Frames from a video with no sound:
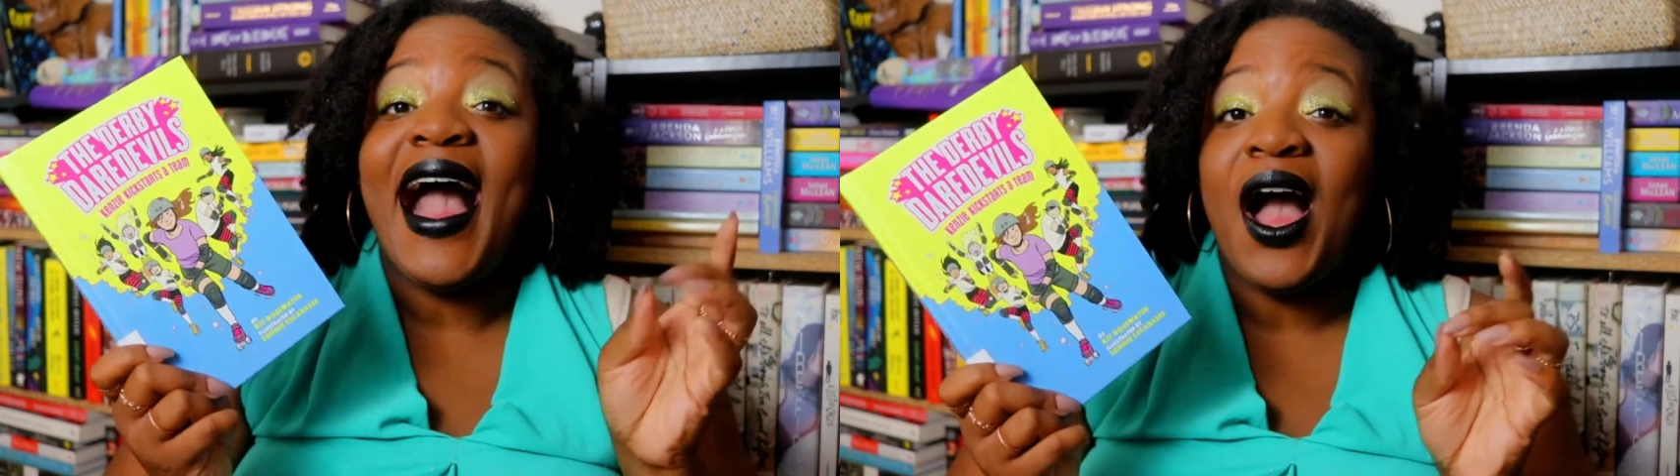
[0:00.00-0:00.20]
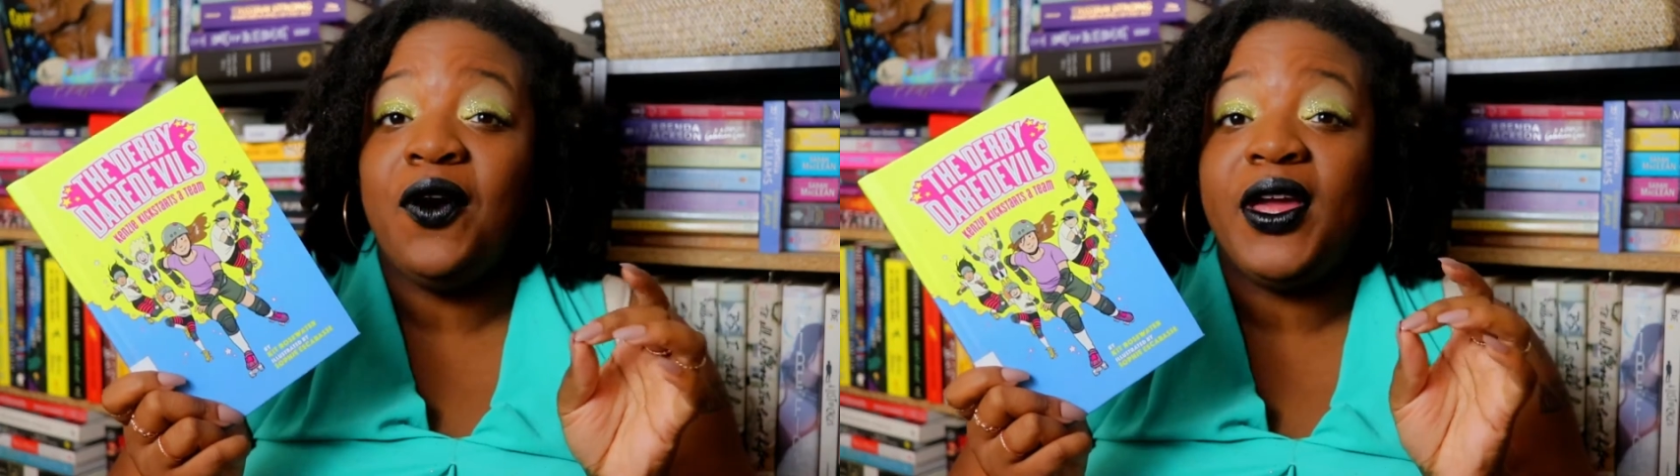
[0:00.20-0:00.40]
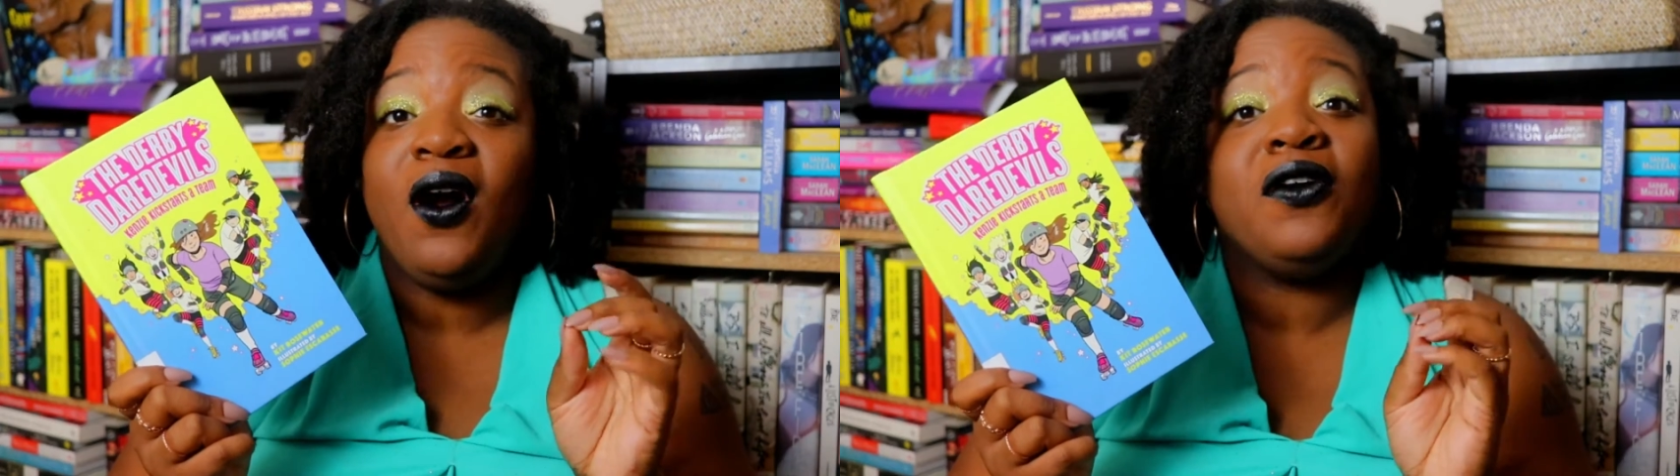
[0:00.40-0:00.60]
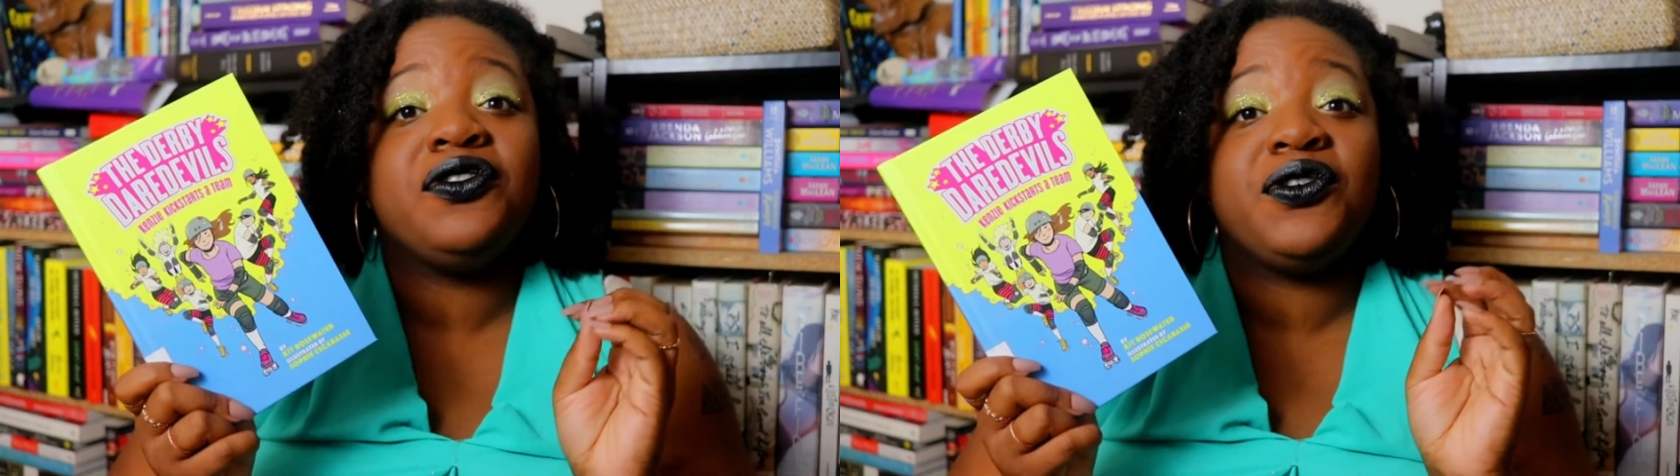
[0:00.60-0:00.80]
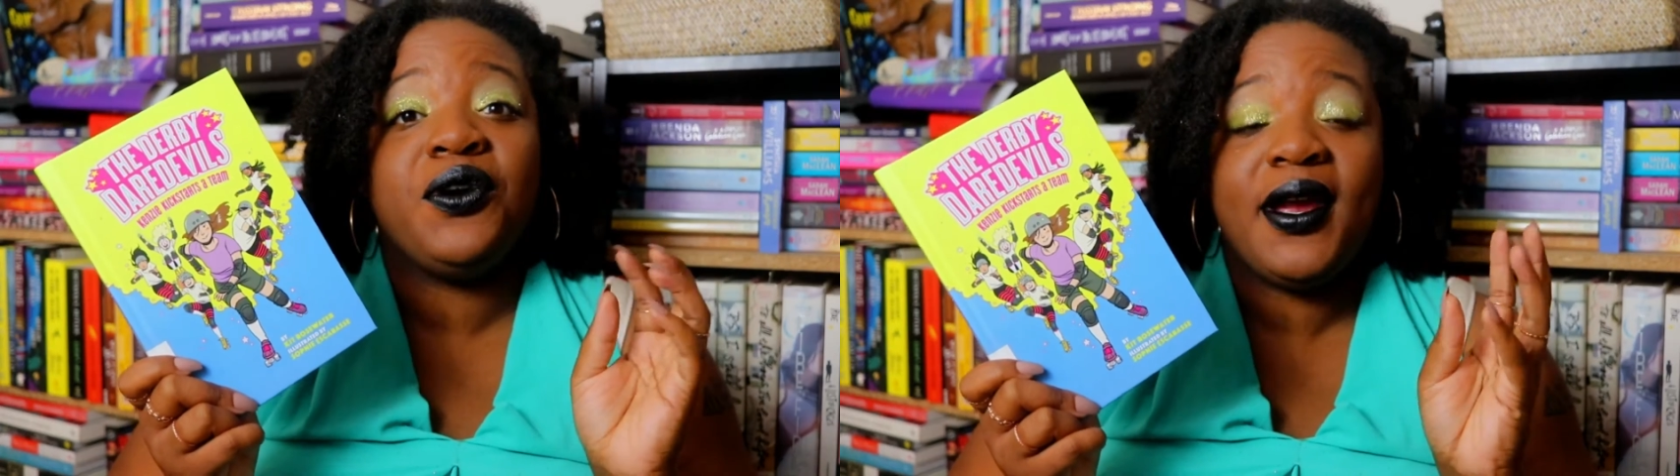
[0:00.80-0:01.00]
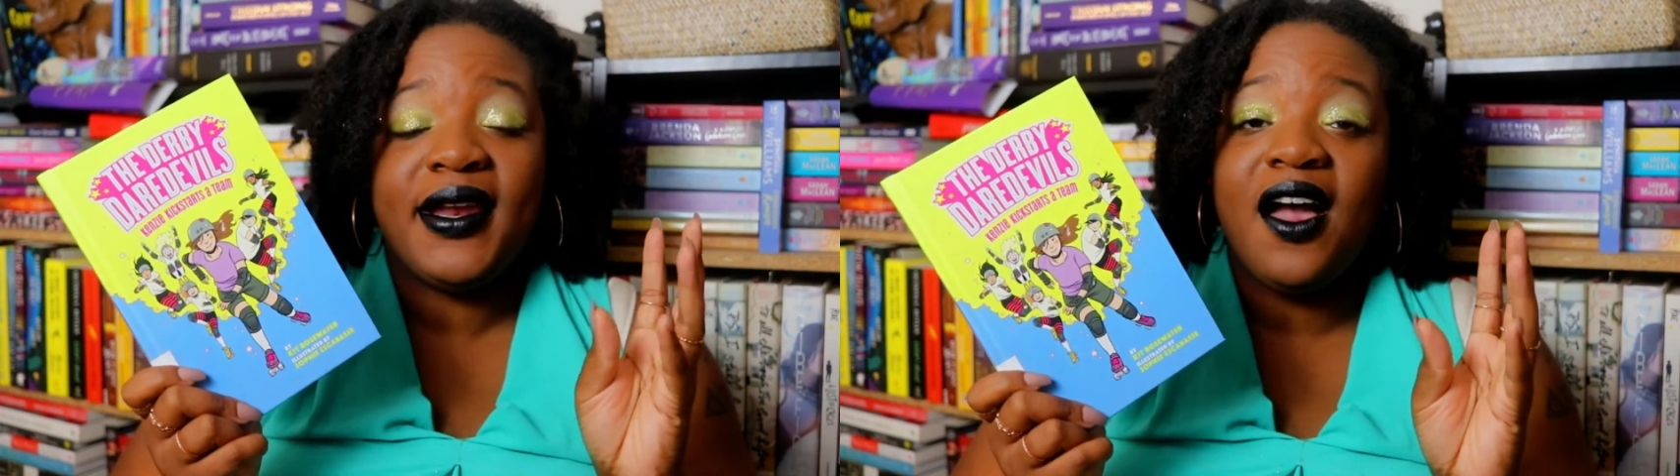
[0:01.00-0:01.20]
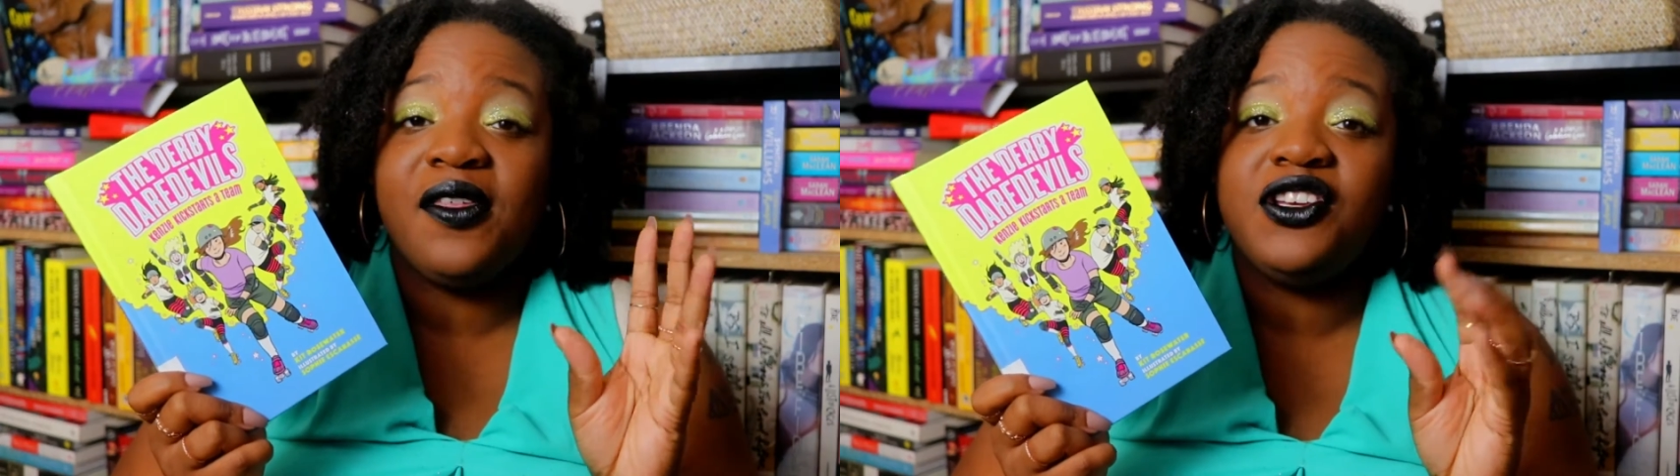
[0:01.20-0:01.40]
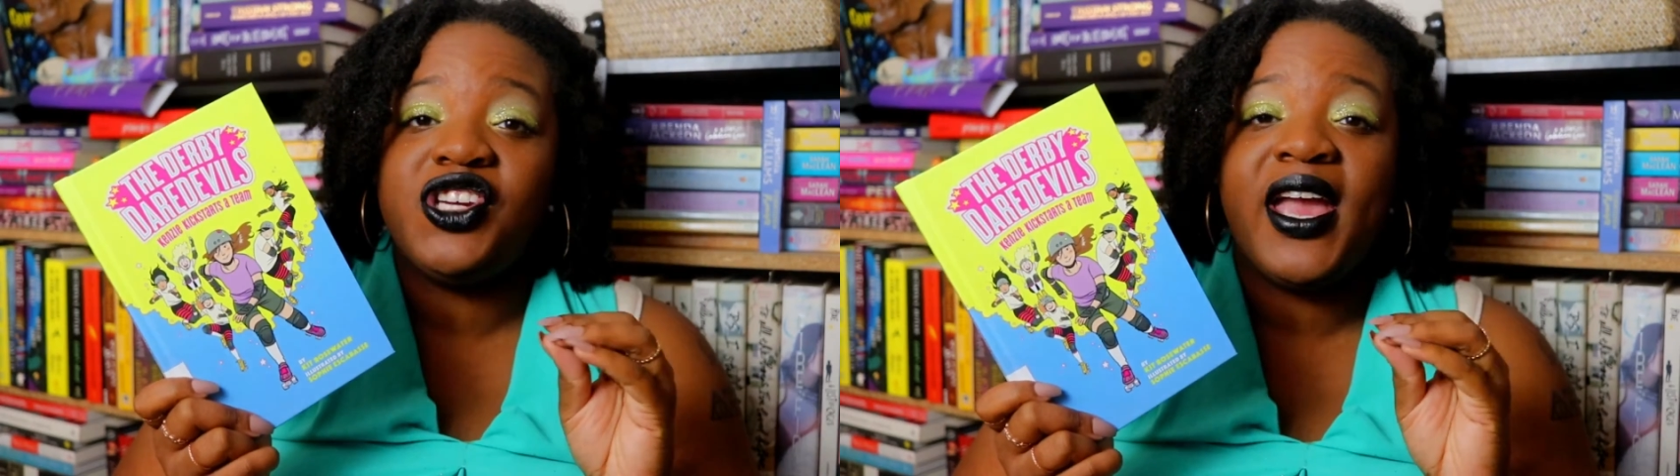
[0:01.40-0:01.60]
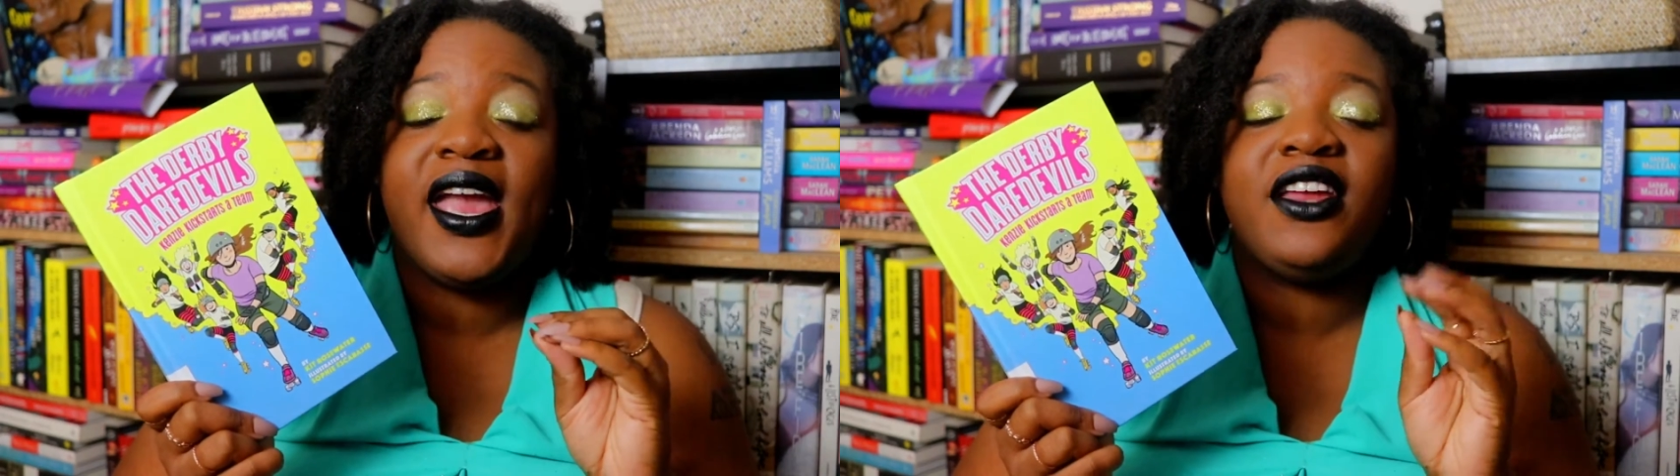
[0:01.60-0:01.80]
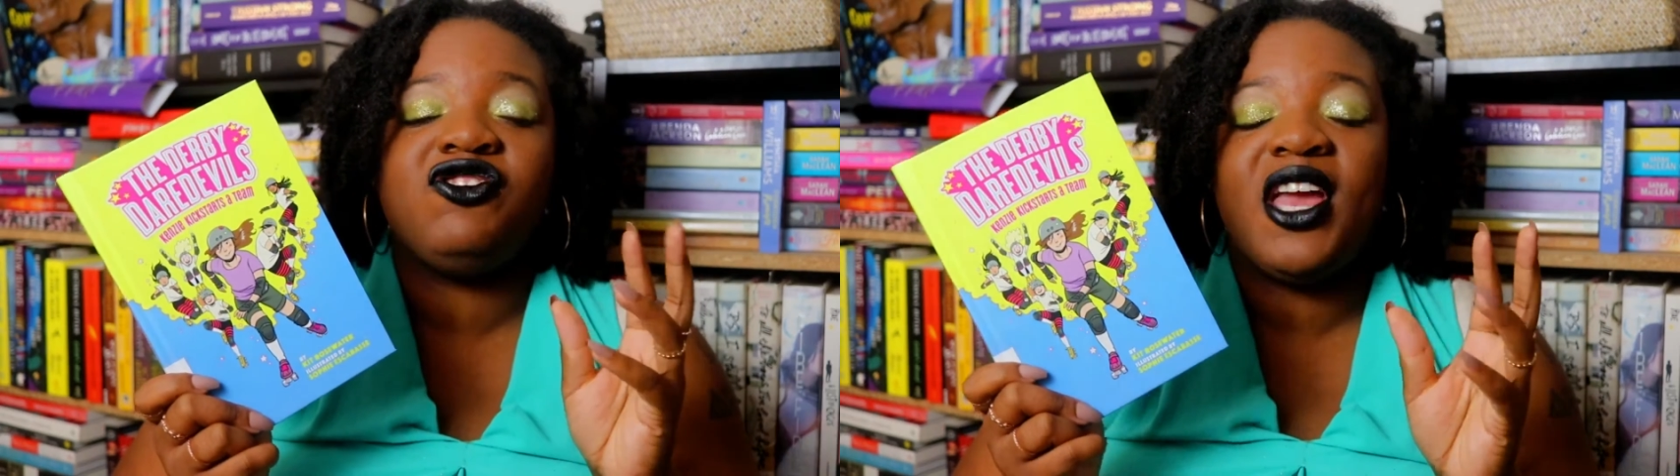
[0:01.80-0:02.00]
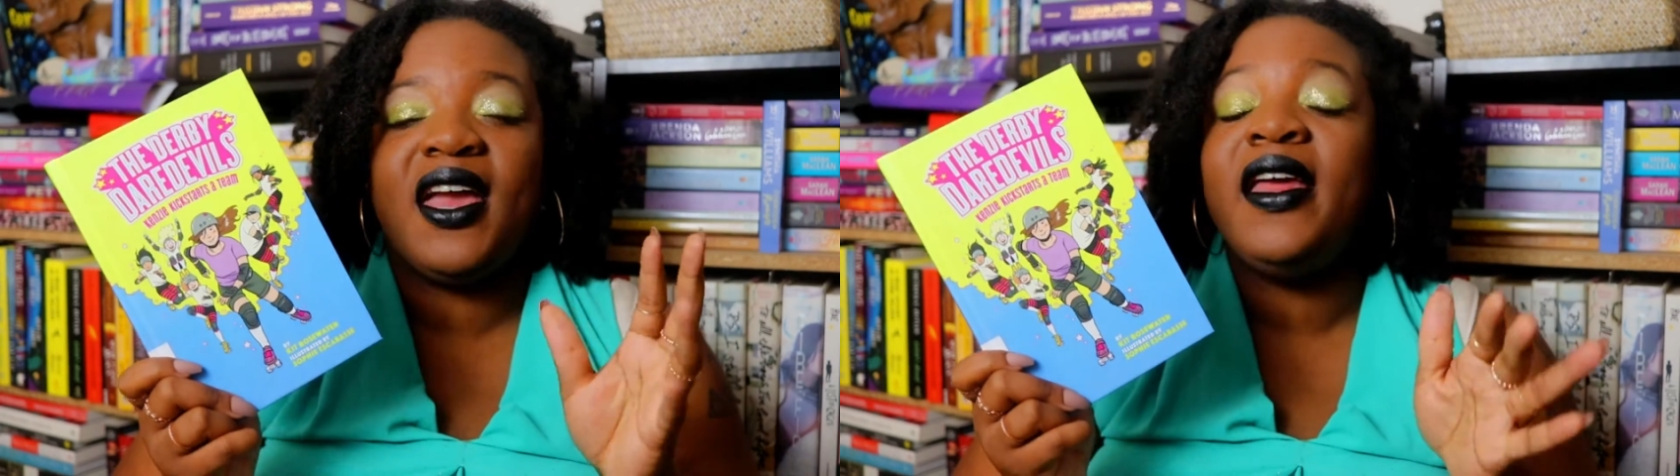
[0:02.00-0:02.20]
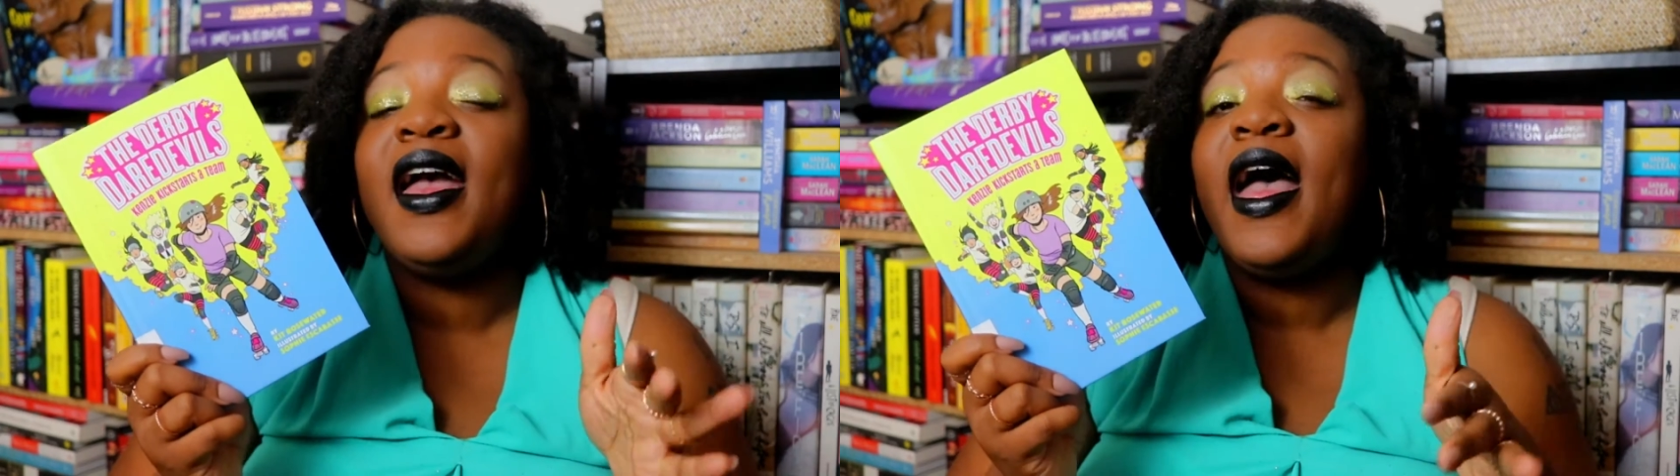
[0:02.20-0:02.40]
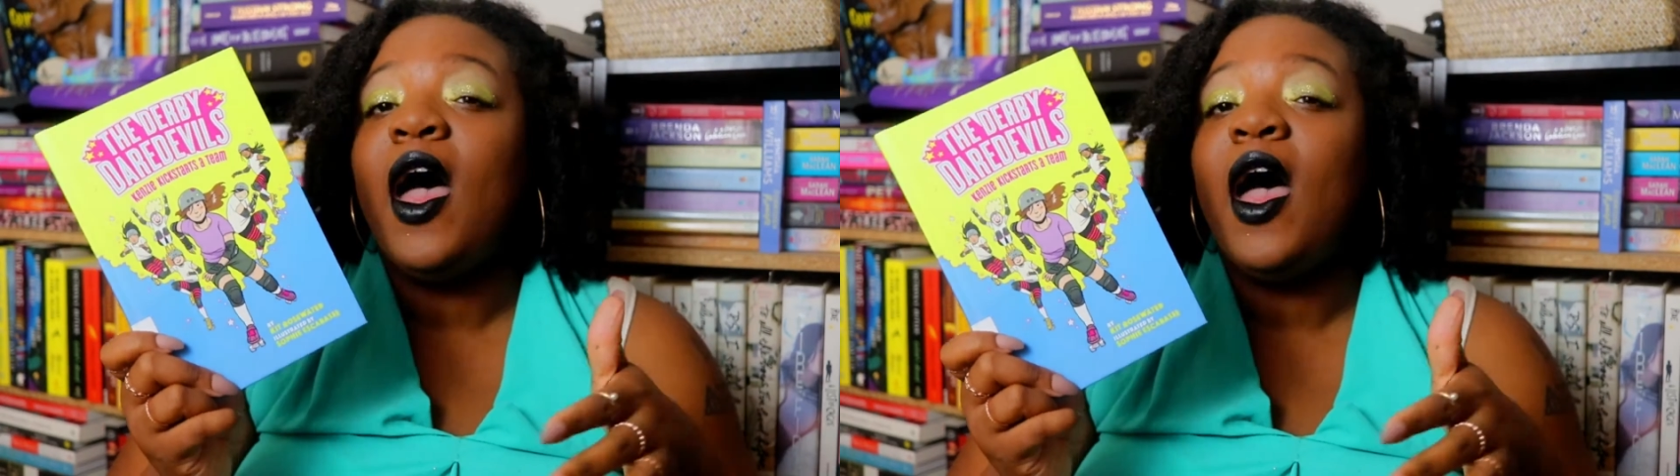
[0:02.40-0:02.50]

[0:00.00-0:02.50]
how they alter and how they change and